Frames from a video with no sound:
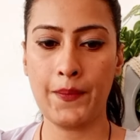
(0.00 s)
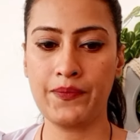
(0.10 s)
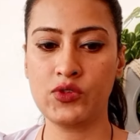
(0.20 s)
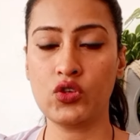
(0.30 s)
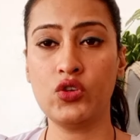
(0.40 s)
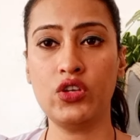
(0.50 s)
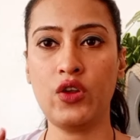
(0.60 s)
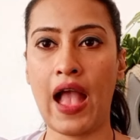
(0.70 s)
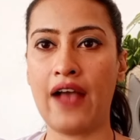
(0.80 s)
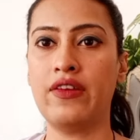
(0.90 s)
So you need to
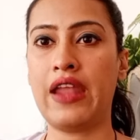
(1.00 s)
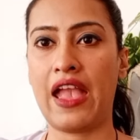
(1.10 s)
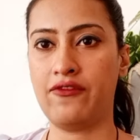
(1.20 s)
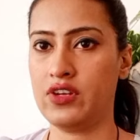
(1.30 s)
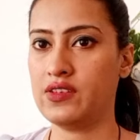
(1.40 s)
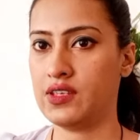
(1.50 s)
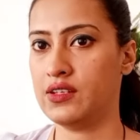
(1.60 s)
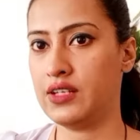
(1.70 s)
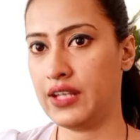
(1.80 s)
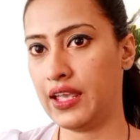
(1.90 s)
have it every
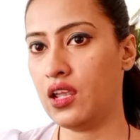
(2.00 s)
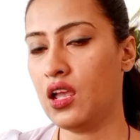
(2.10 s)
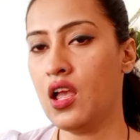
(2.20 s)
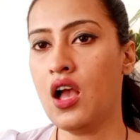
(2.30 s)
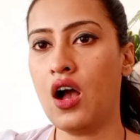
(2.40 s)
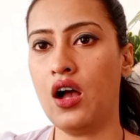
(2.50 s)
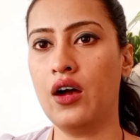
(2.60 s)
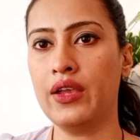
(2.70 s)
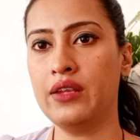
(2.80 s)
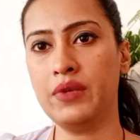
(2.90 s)
single day.
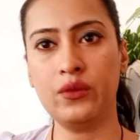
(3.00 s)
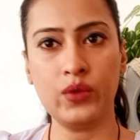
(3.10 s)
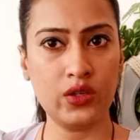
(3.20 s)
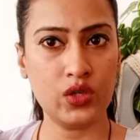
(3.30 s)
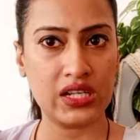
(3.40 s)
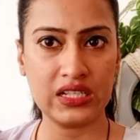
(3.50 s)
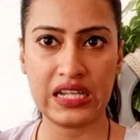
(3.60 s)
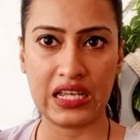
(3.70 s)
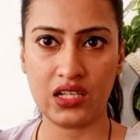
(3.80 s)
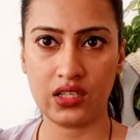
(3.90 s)
In between
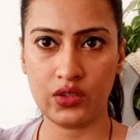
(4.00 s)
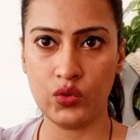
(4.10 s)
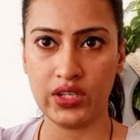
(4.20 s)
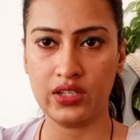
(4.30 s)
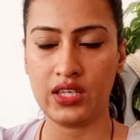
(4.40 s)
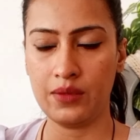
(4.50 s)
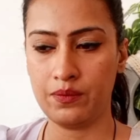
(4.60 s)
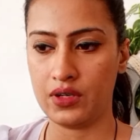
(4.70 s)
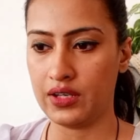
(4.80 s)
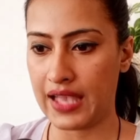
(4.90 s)
you can keep
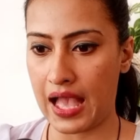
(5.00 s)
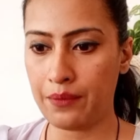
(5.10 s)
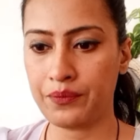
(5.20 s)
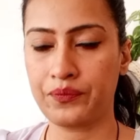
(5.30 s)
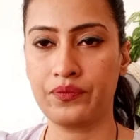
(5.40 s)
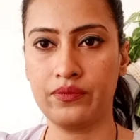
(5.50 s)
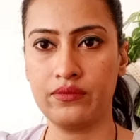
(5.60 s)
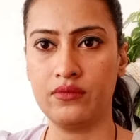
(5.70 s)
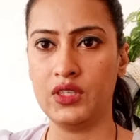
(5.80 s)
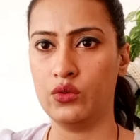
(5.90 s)
a gap
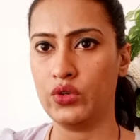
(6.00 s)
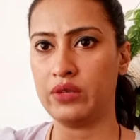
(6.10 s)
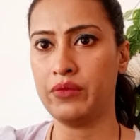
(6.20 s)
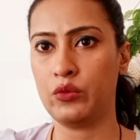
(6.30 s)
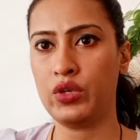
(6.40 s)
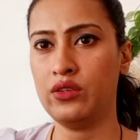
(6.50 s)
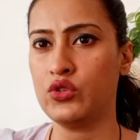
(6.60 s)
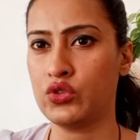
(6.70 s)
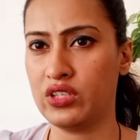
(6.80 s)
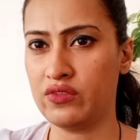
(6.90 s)
you know, in between you
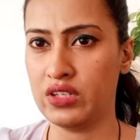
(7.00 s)
should give a